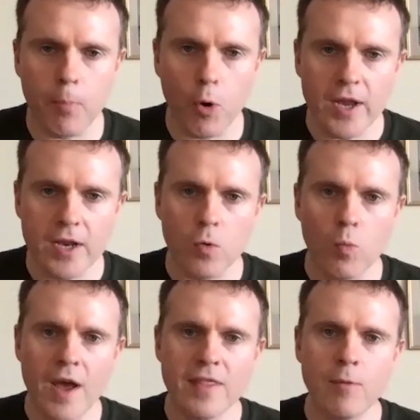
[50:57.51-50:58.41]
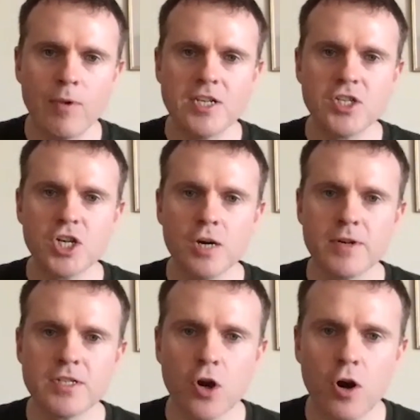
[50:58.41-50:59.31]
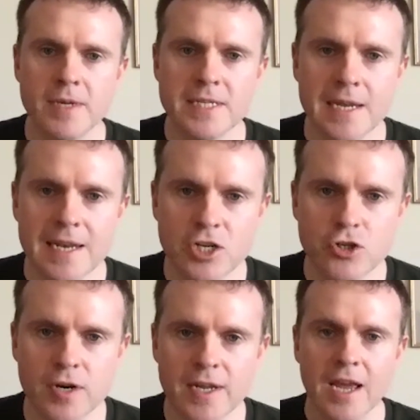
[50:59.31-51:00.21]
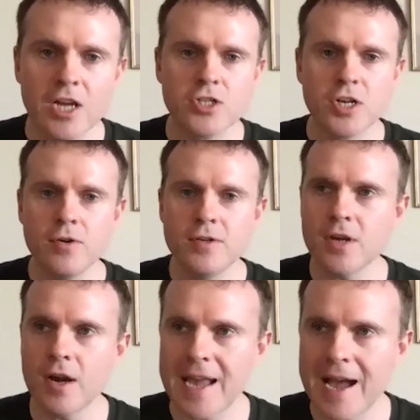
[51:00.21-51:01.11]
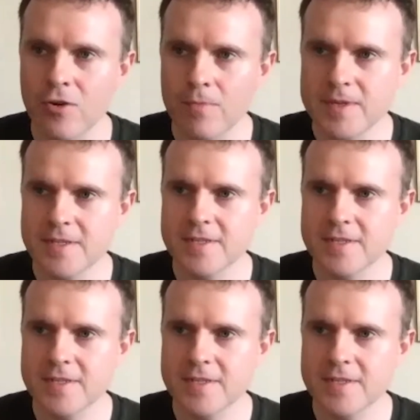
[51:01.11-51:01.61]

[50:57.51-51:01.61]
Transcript: point where they will interpret comedy literally. Jokes cannot be